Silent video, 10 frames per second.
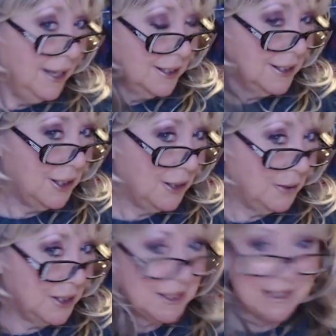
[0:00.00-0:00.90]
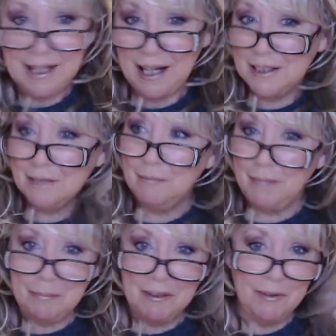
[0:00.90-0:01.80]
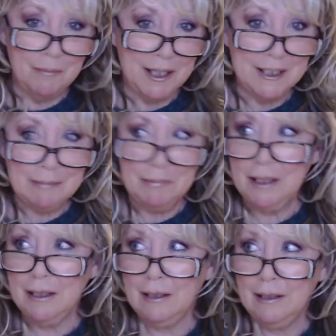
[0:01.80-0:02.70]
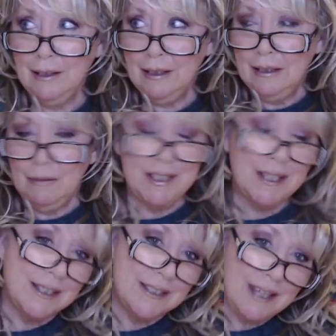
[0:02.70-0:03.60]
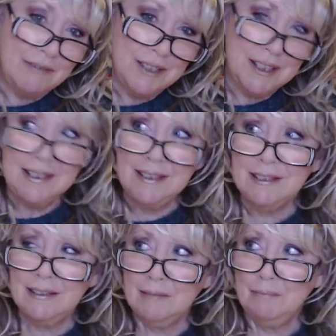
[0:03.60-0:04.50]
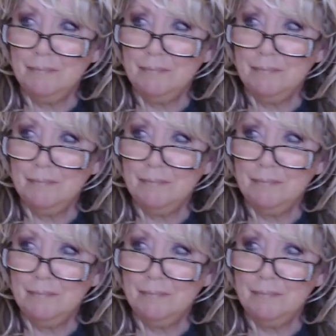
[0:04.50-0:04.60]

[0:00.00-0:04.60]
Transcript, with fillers: You know, it's kind of maybe reminds me, was it the 70s, uh,